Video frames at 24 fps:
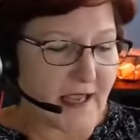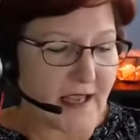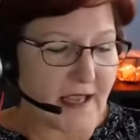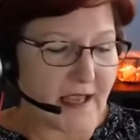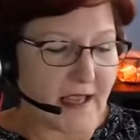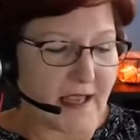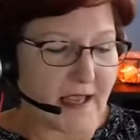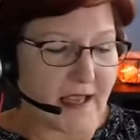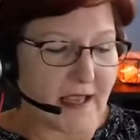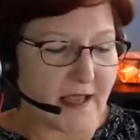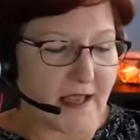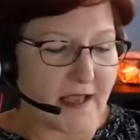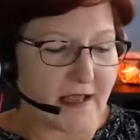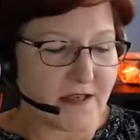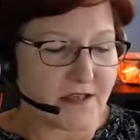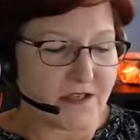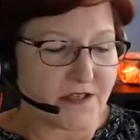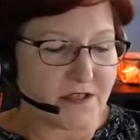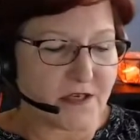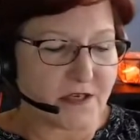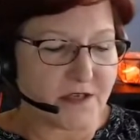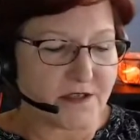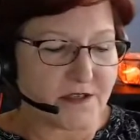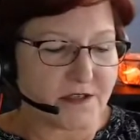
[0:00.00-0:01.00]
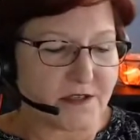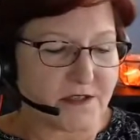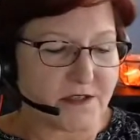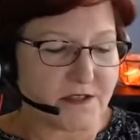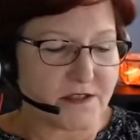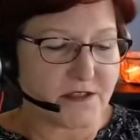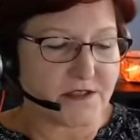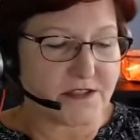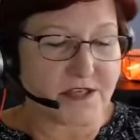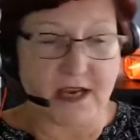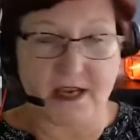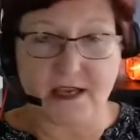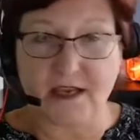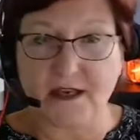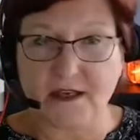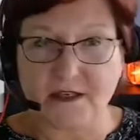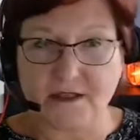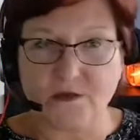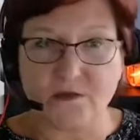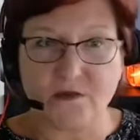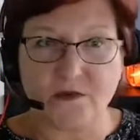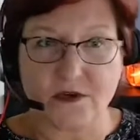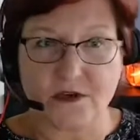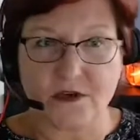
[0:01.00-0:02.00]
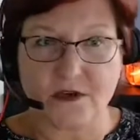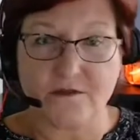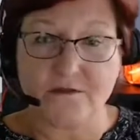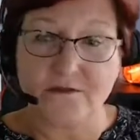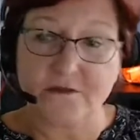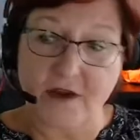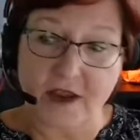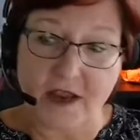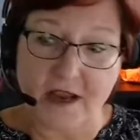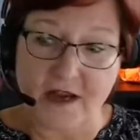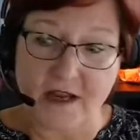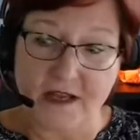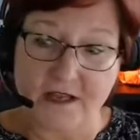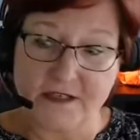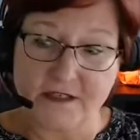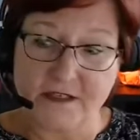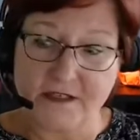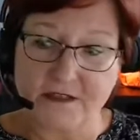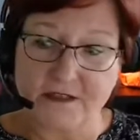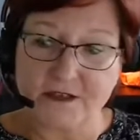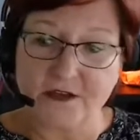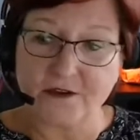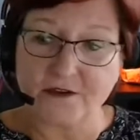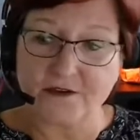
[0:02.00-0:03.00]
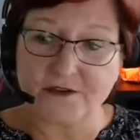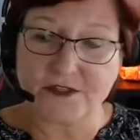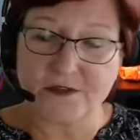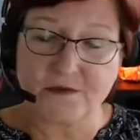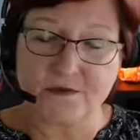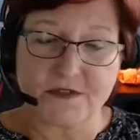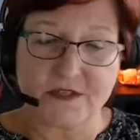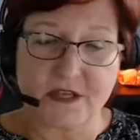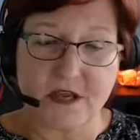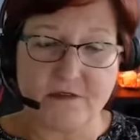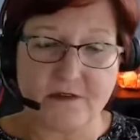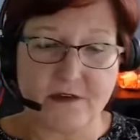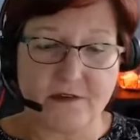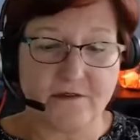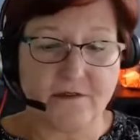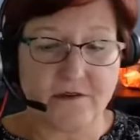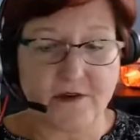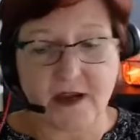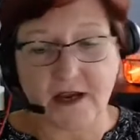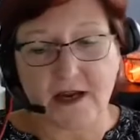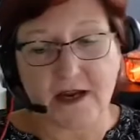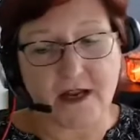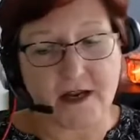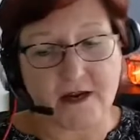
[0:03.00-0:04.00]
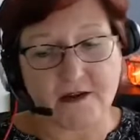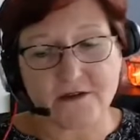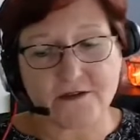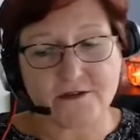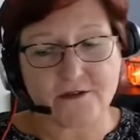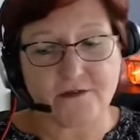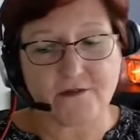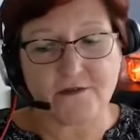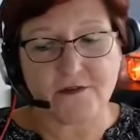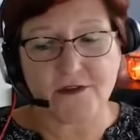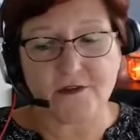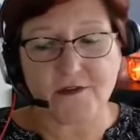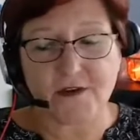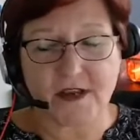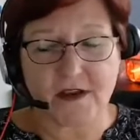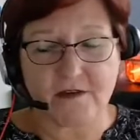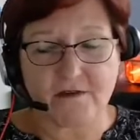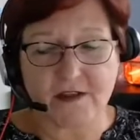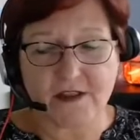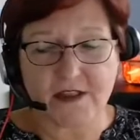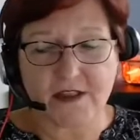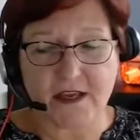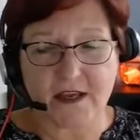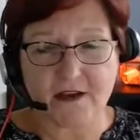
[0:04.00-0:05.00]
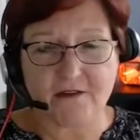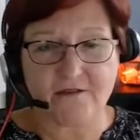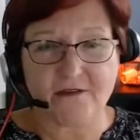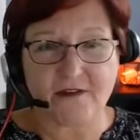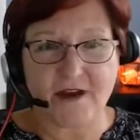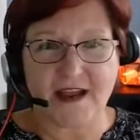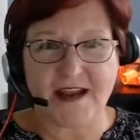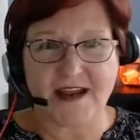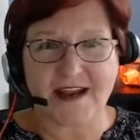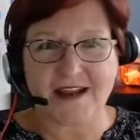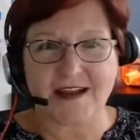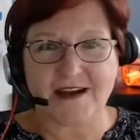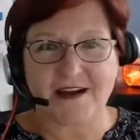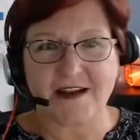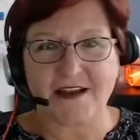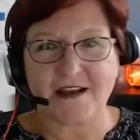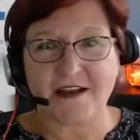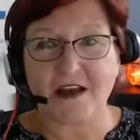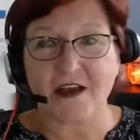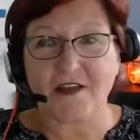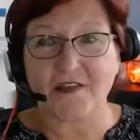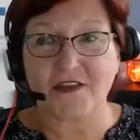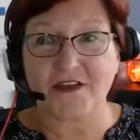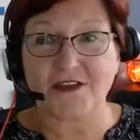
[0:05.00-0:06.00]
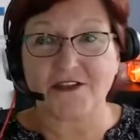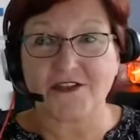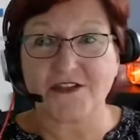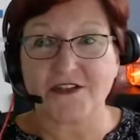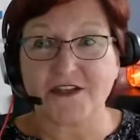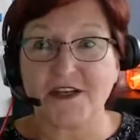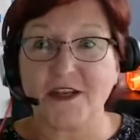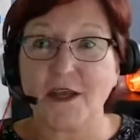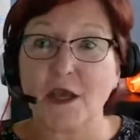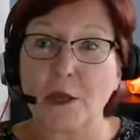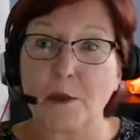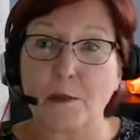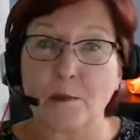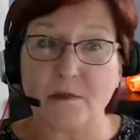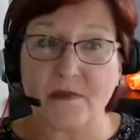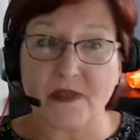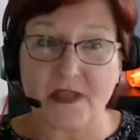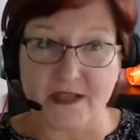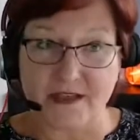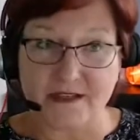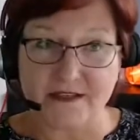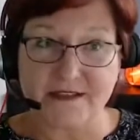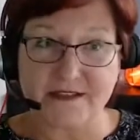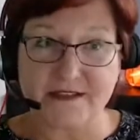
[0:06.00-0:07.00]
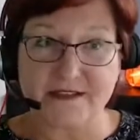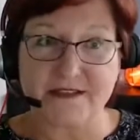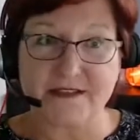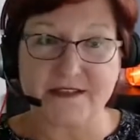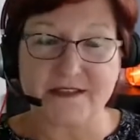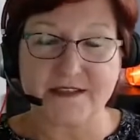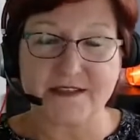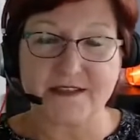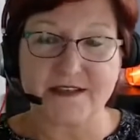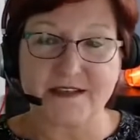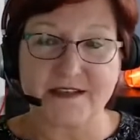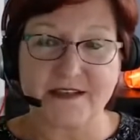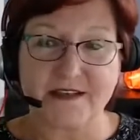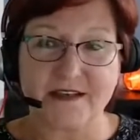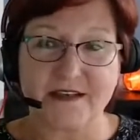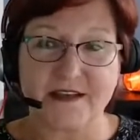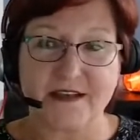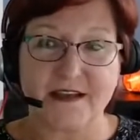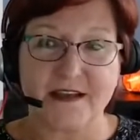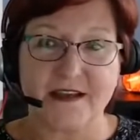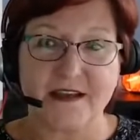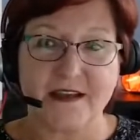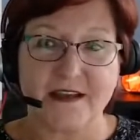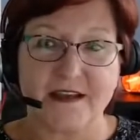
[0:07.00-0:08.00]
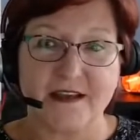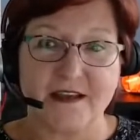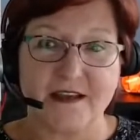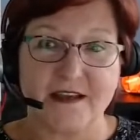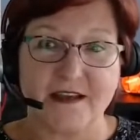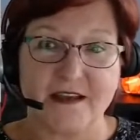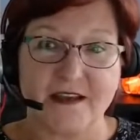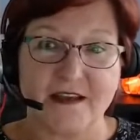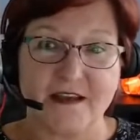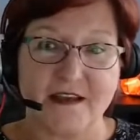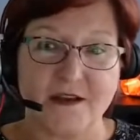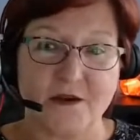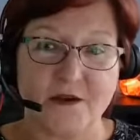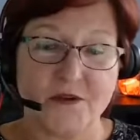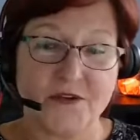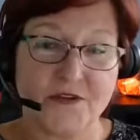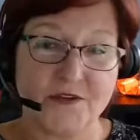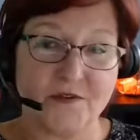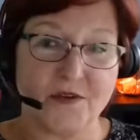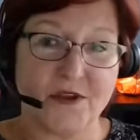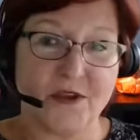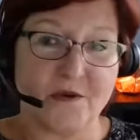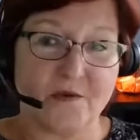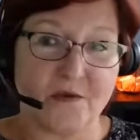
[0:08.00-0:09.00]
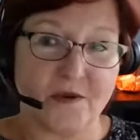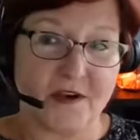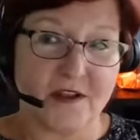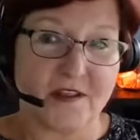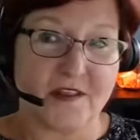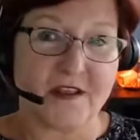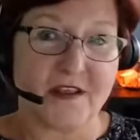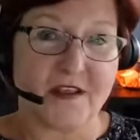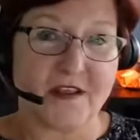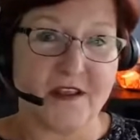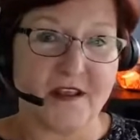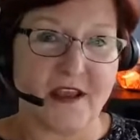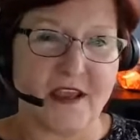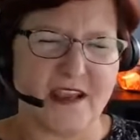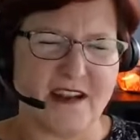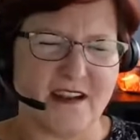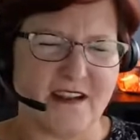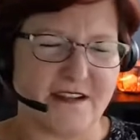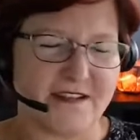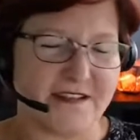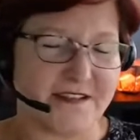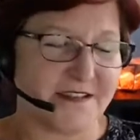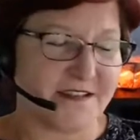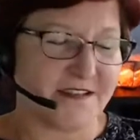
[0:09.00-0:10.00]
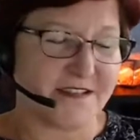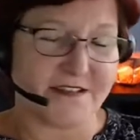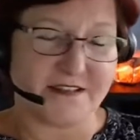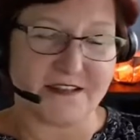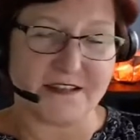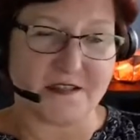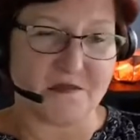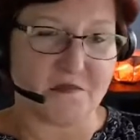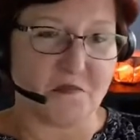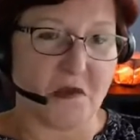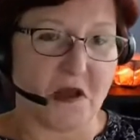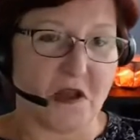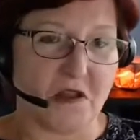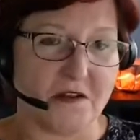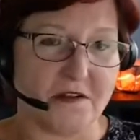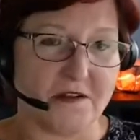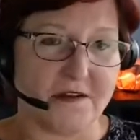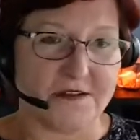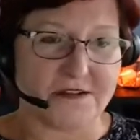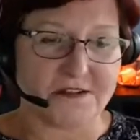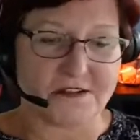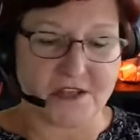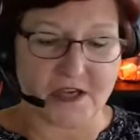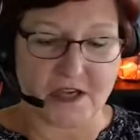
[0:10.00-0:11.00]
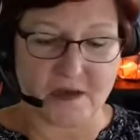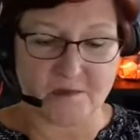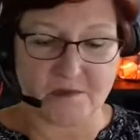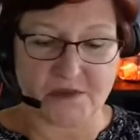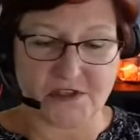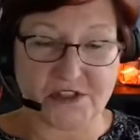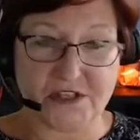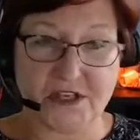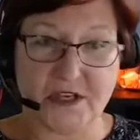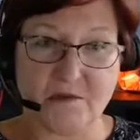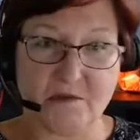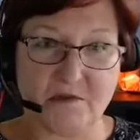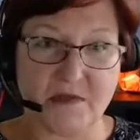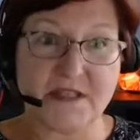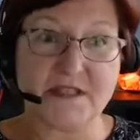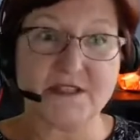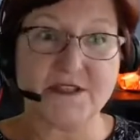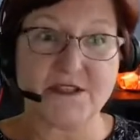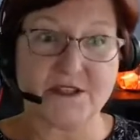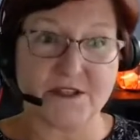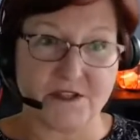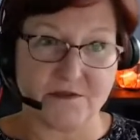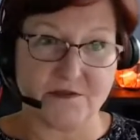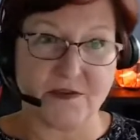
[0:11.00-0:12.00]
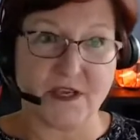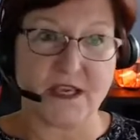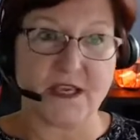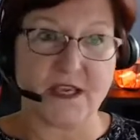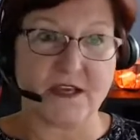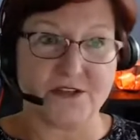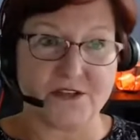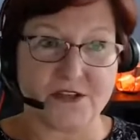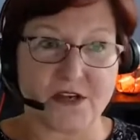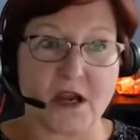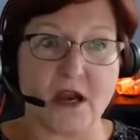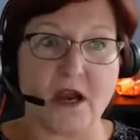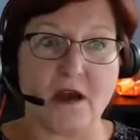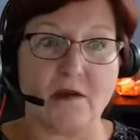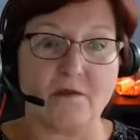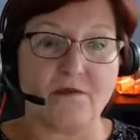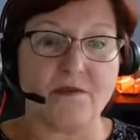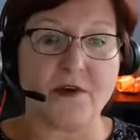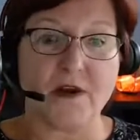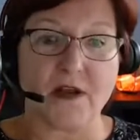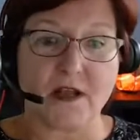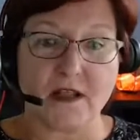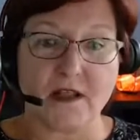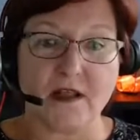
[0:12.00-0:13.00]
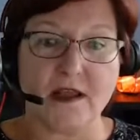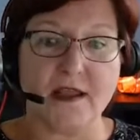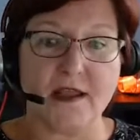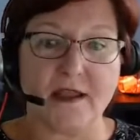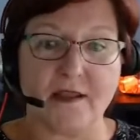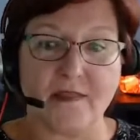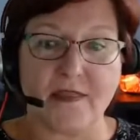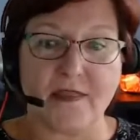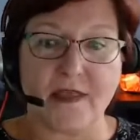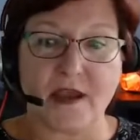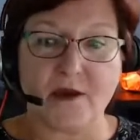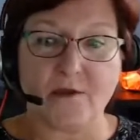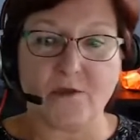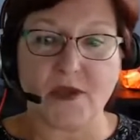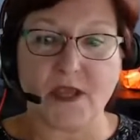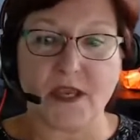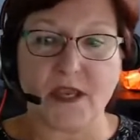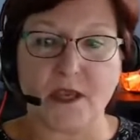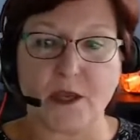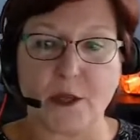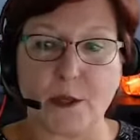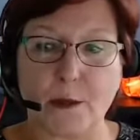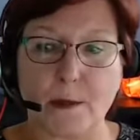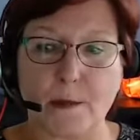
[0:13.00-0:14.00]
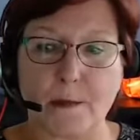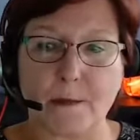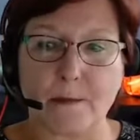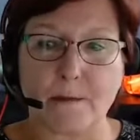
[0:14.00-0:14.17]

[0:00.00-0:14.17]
and Jackie doesn't work on Fridays, so she was off on Friday, and I was reviewing everything on Friday, and I caught that she had missed doing one of the client, just a small little job, but she had missed doing a job for a client that week.